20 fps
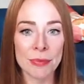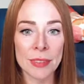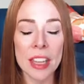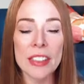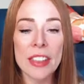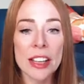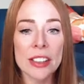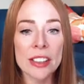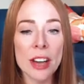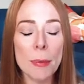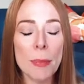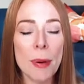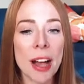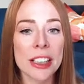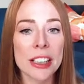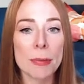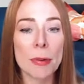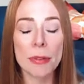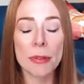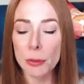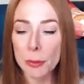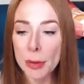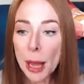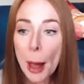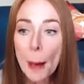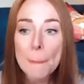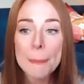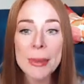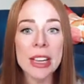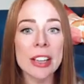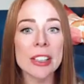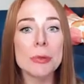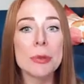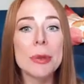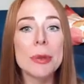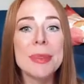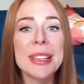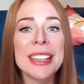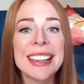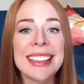That's not possible for me, because we
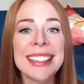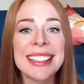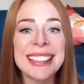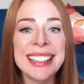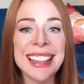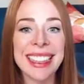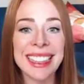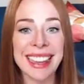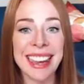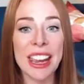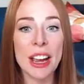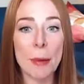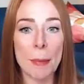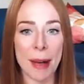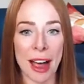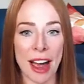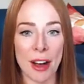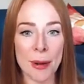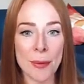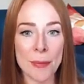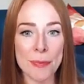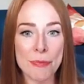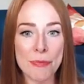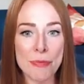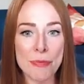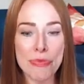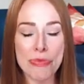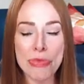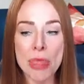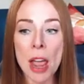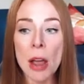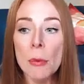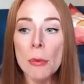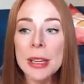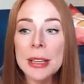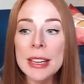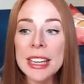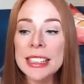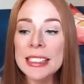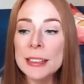begin to think about, we
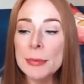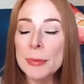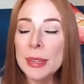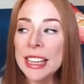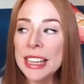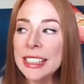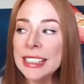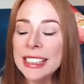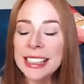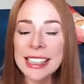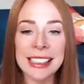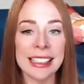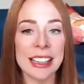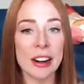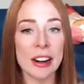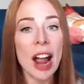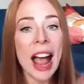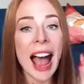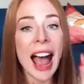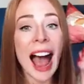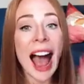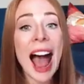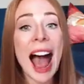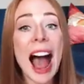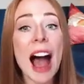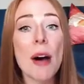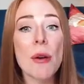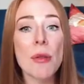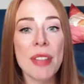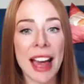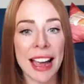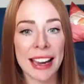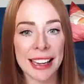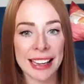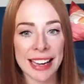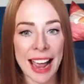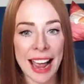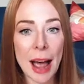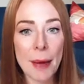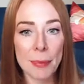begin to consider how that can
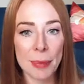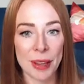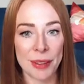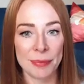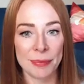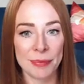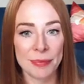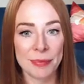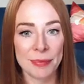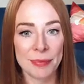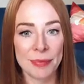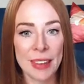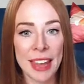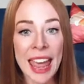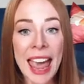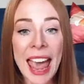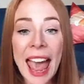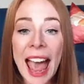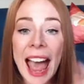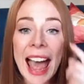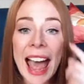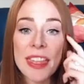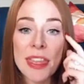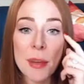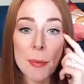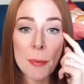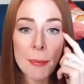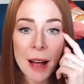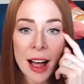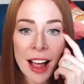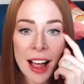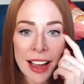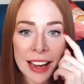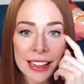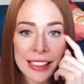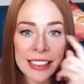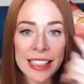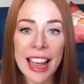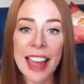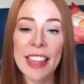happen. And the
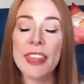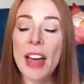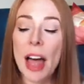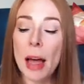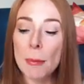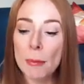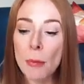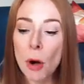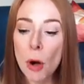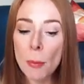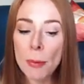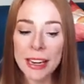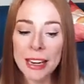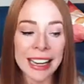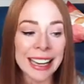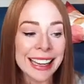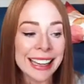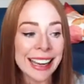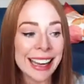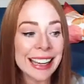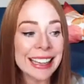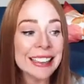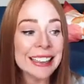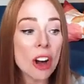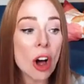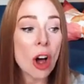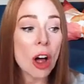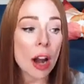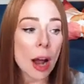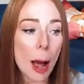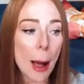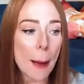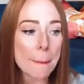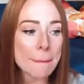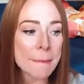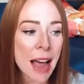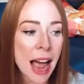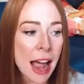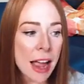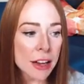mind at that moment cannot
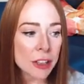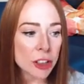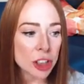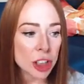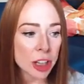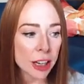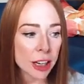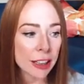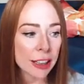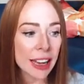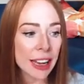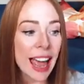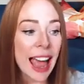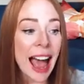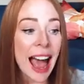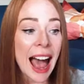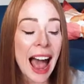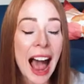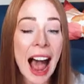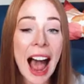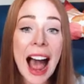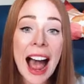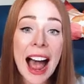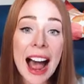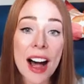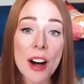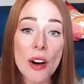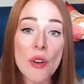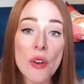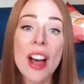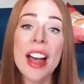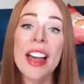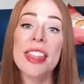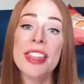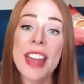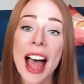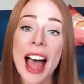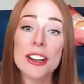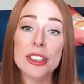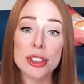imagine how
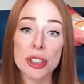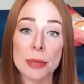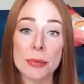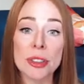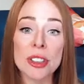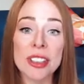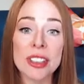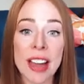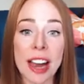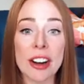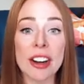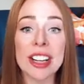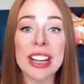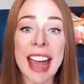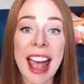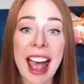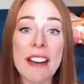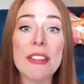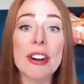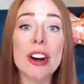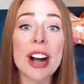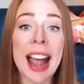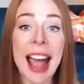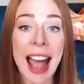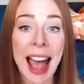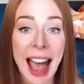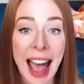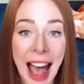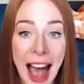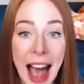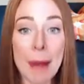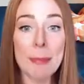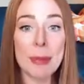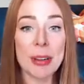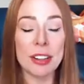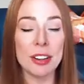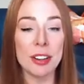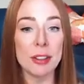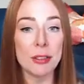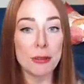that dream or desire could ever
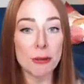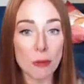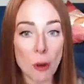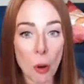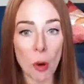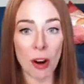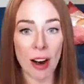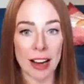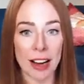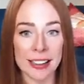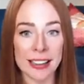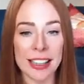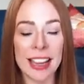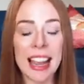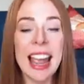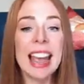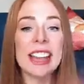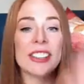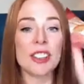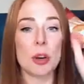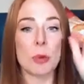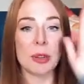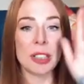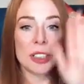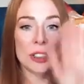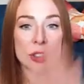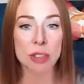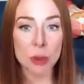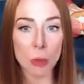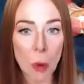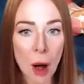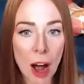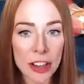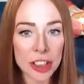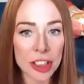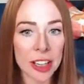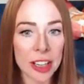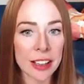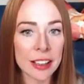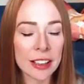happen for us. And so we
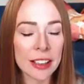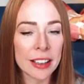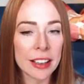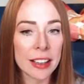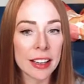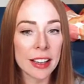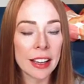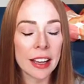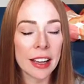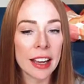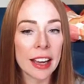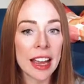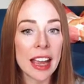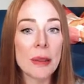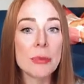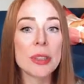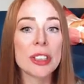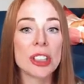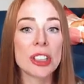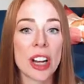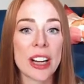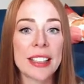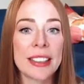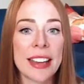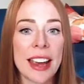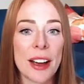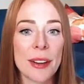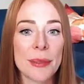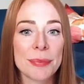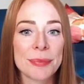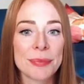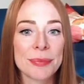squash it and we shut it down.